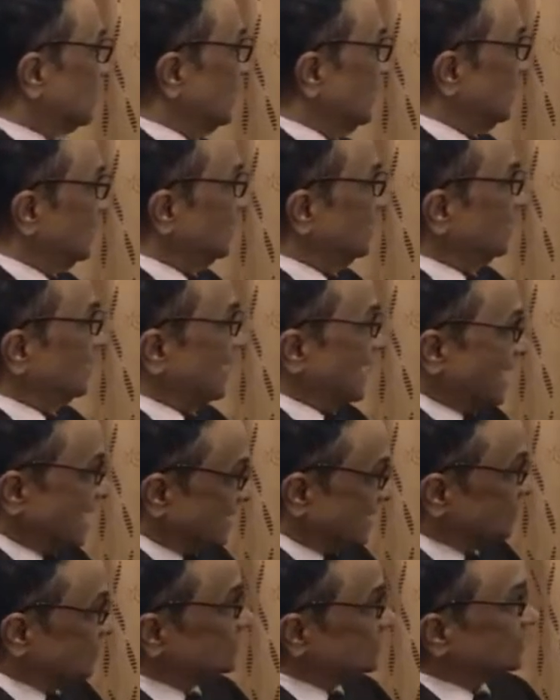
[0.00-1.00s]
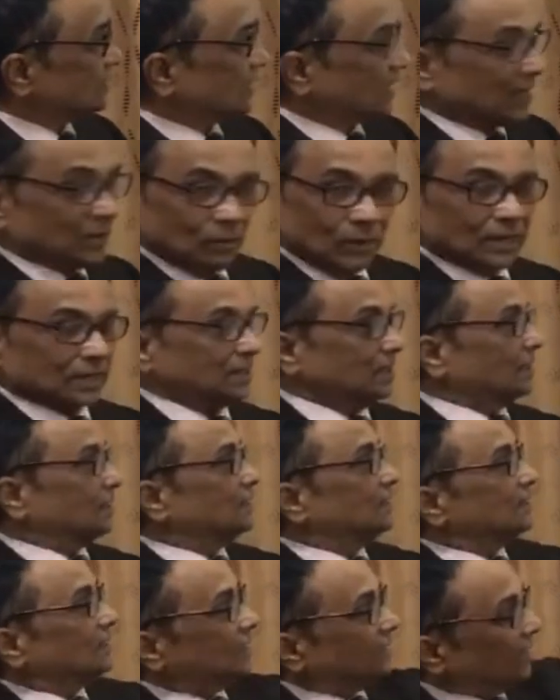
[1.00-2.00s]
in Henze converter
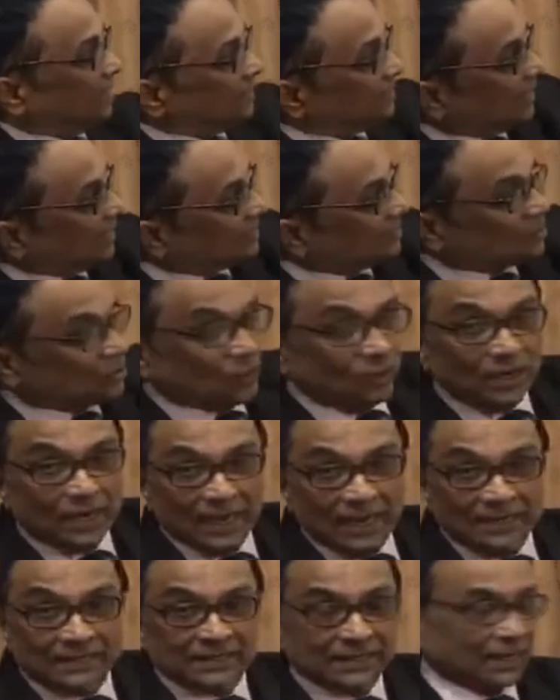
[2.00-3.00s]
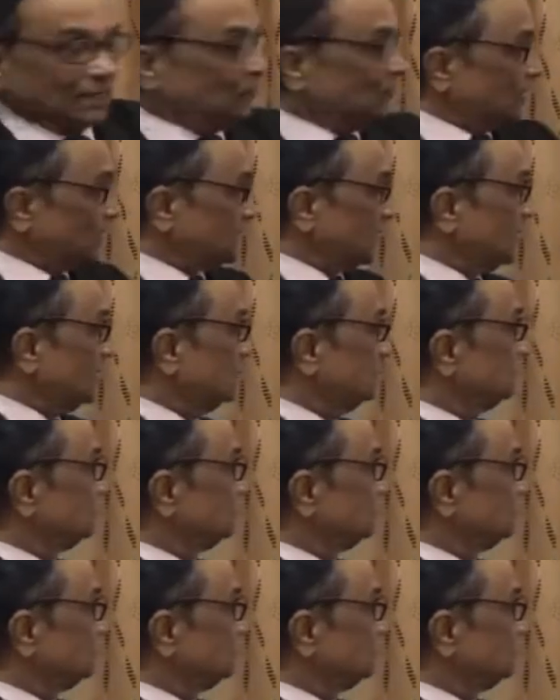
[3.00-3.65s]
and that is your Henze converter